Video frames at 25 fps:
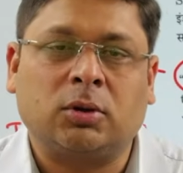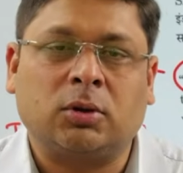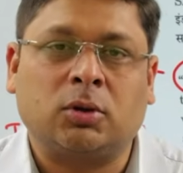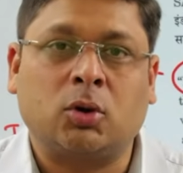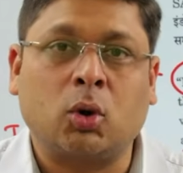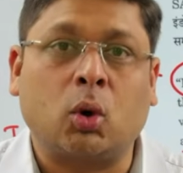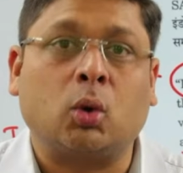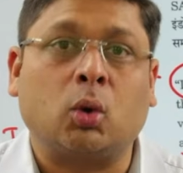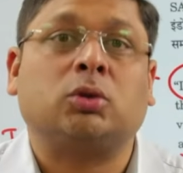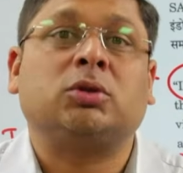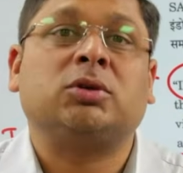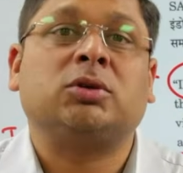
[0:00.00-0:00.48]

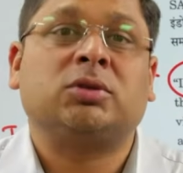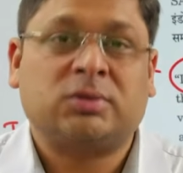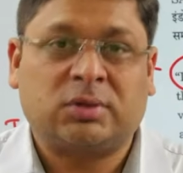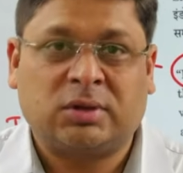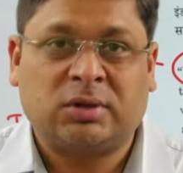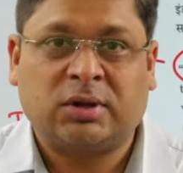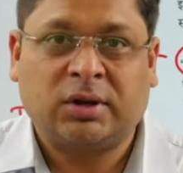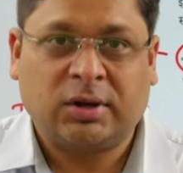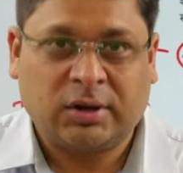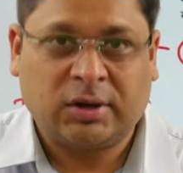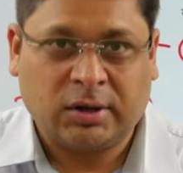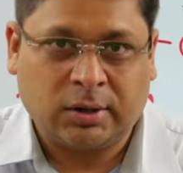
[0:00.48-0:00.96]
growth
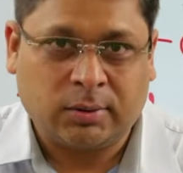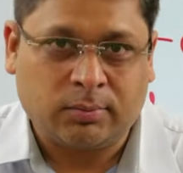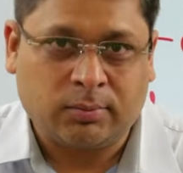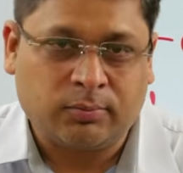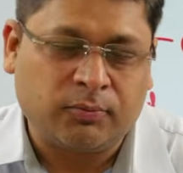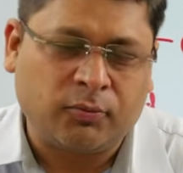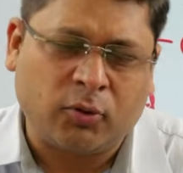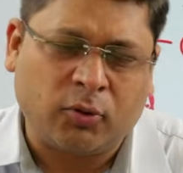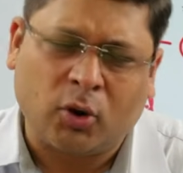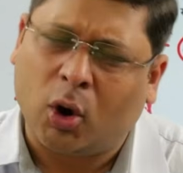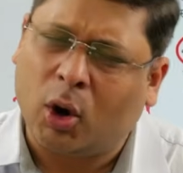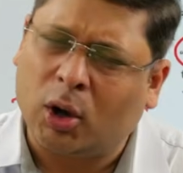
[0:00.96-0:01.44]

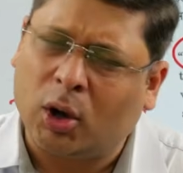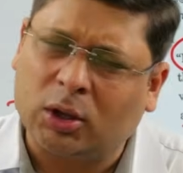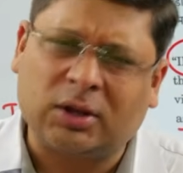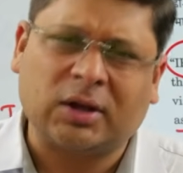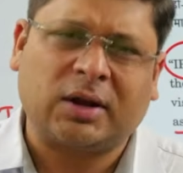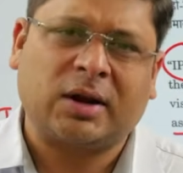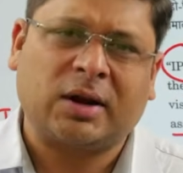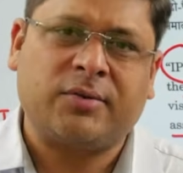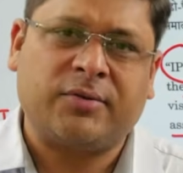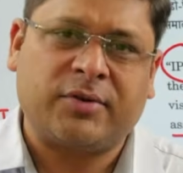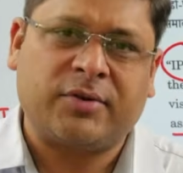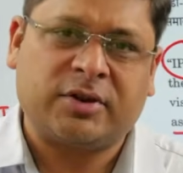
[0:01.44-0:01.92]
for all the
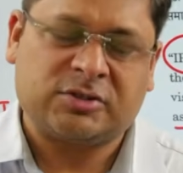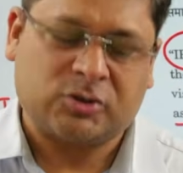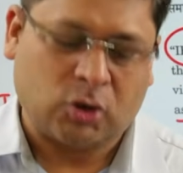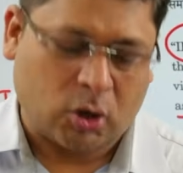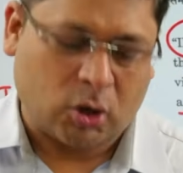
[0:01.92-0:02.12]
countries,